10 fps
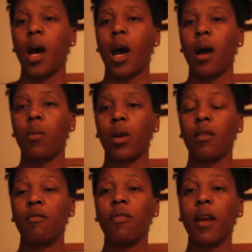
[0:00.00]
I'm
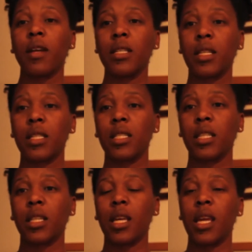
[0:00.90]
working very
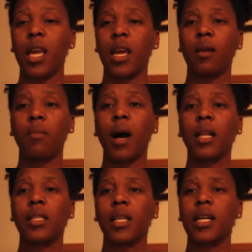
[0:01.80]
diligently and
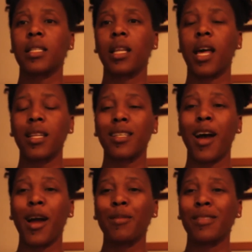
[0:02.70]
apologize a lot of
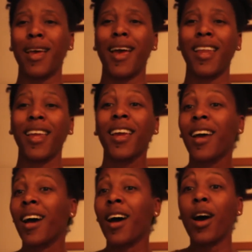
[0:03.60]
times that,
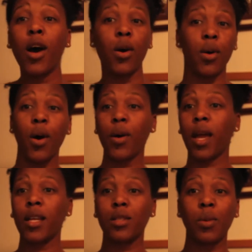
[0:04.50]
oh,
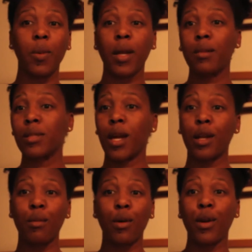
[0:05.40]
okay, so we're breaking up
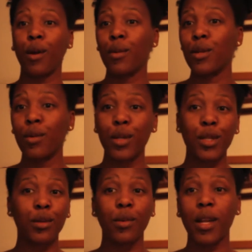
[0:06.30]
Saturday morning. Are we doing
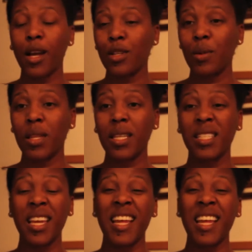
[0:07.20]
this or are we not doing this?